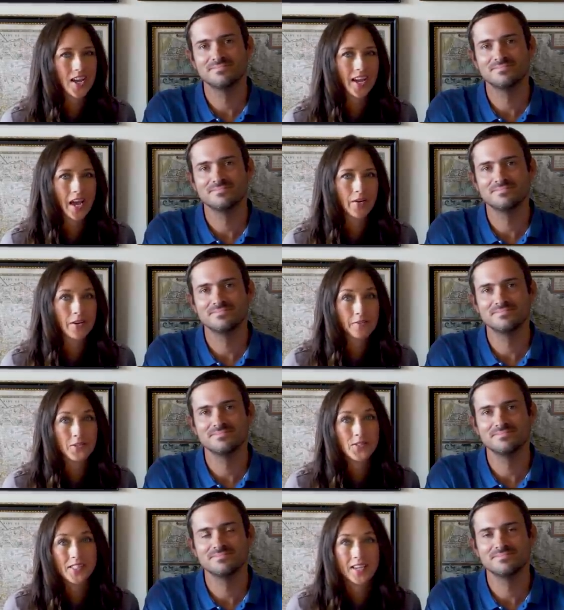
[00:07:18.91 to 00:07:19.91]
Speaker 1: check out a
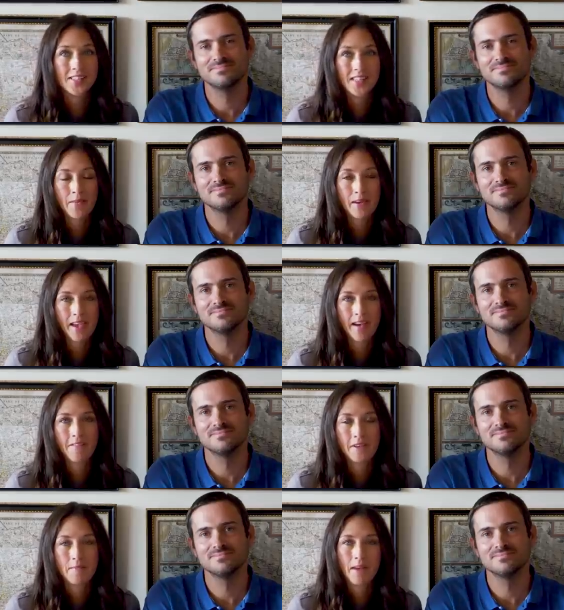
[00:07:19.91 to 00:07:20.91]
few sites that we
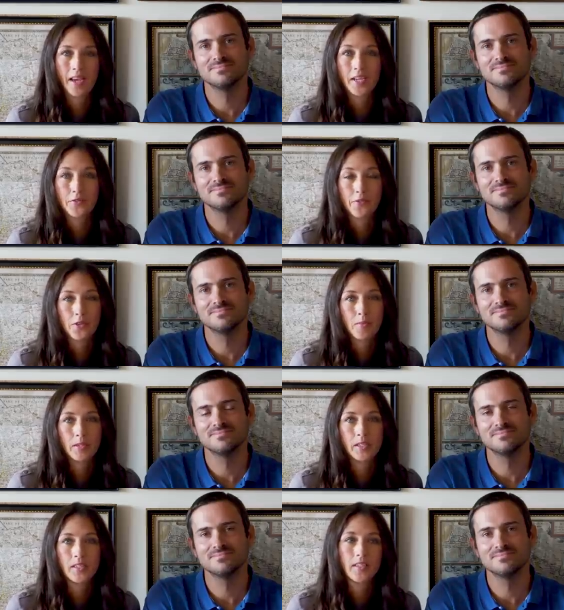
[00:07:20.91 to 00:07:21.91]
have in mind for the
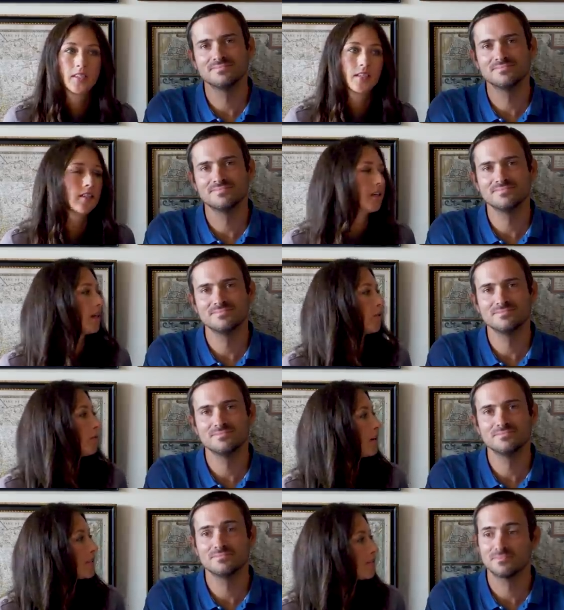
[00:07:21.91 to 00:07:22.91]
build um,
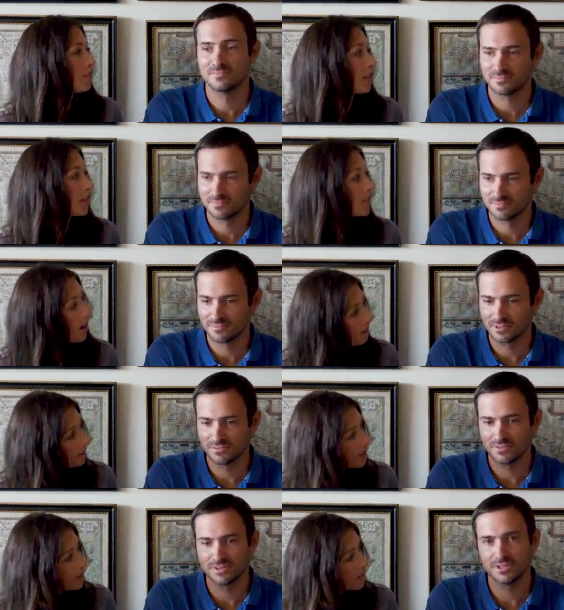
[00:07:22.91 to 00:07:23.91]
we've gotten some very nice
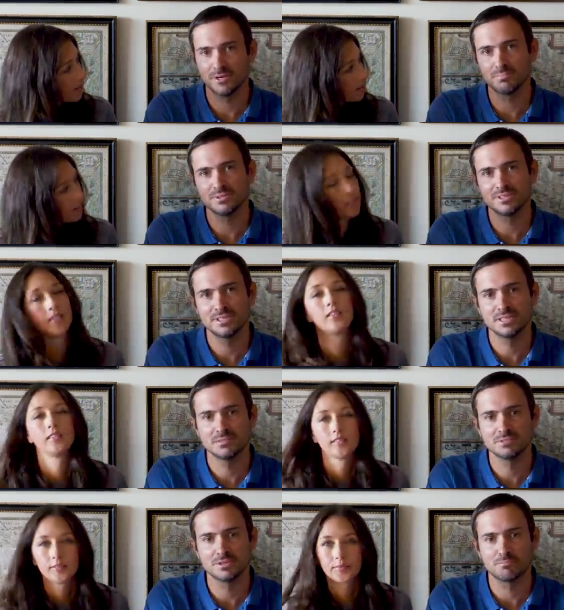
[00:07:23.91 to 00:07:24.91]
offers. Yep,
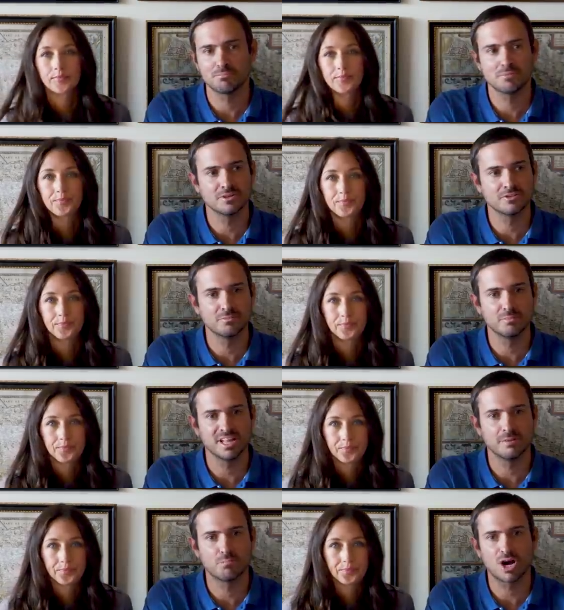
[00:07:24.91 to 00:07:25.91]
Speaker 2: um, some uh, some
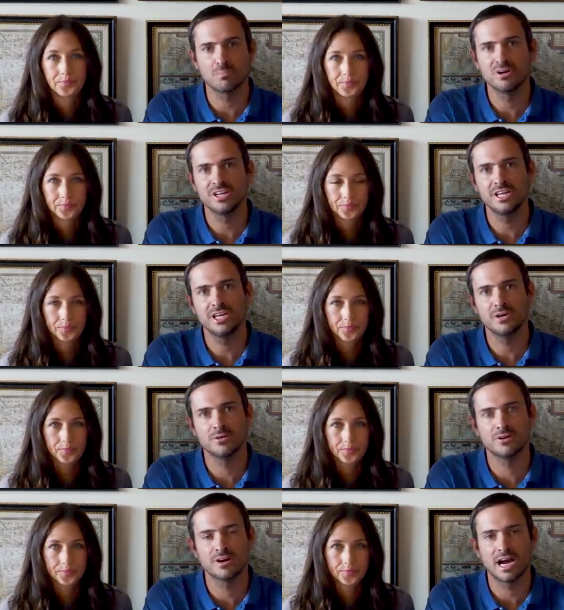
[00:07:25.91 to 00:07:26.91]
people had property
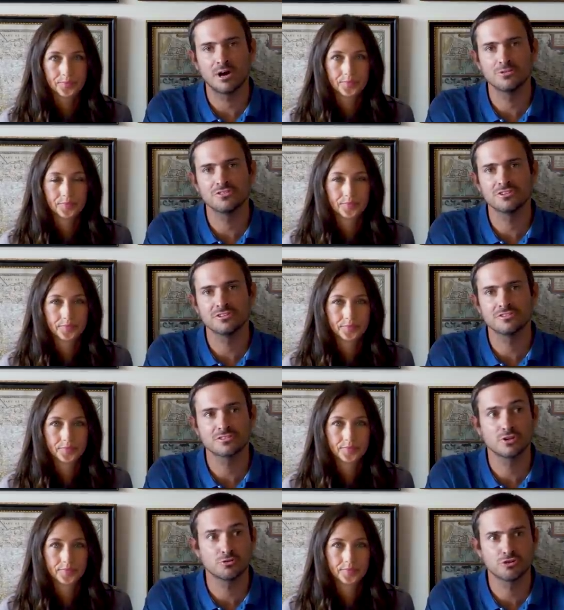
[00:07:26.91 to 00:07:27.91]
or
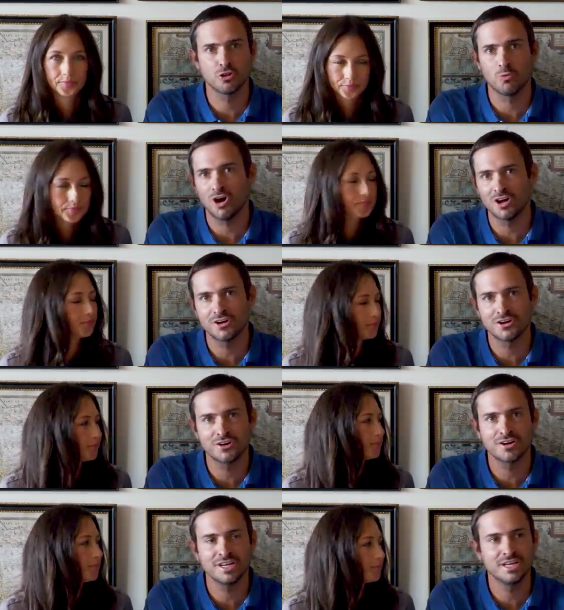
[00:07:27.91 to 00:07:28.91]
houses close to the
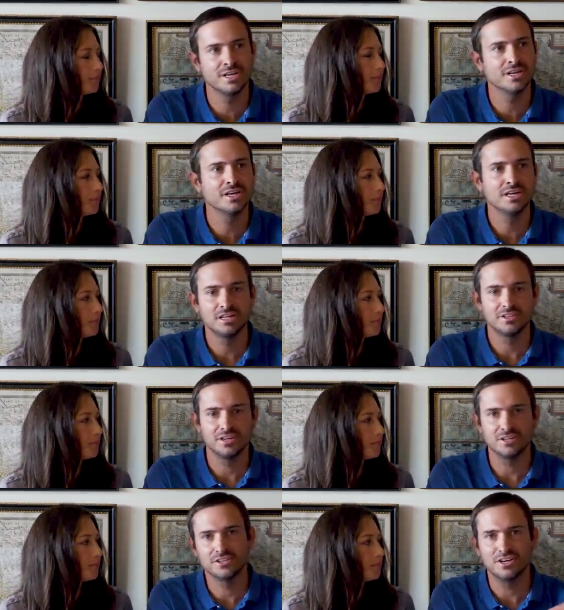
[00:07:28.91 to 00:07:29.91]
water in
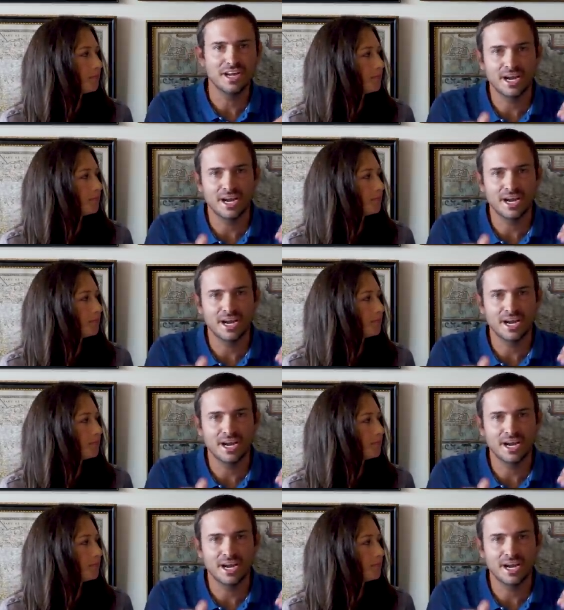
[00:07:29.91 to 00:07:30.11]
the the